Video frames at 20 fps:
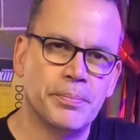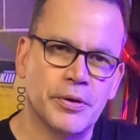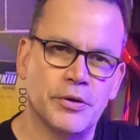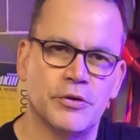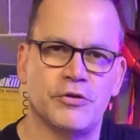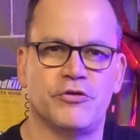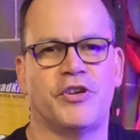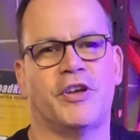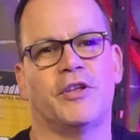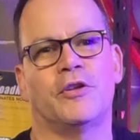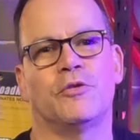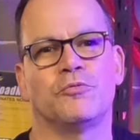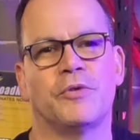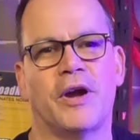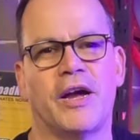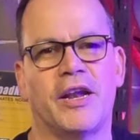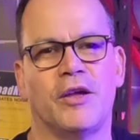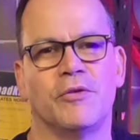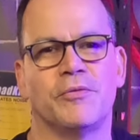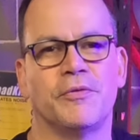per channel
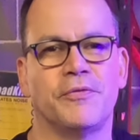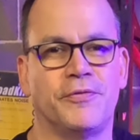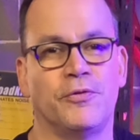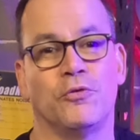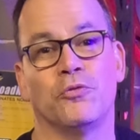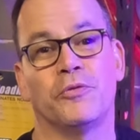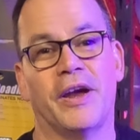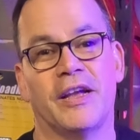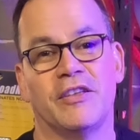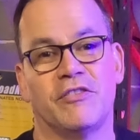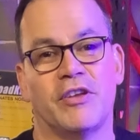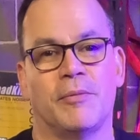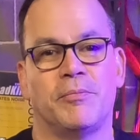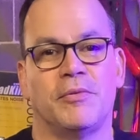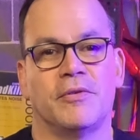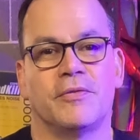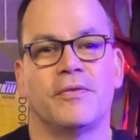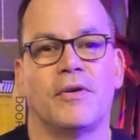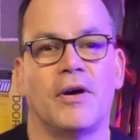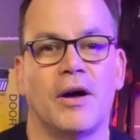rating of a full range
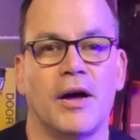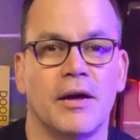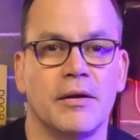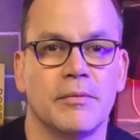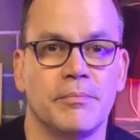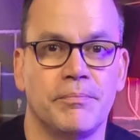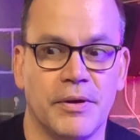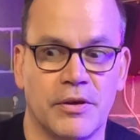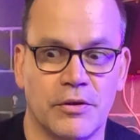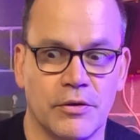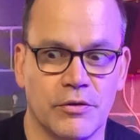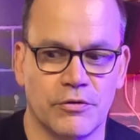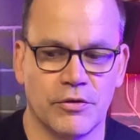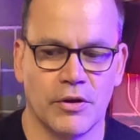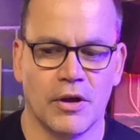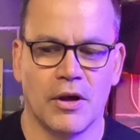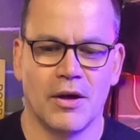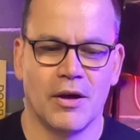amplifier, because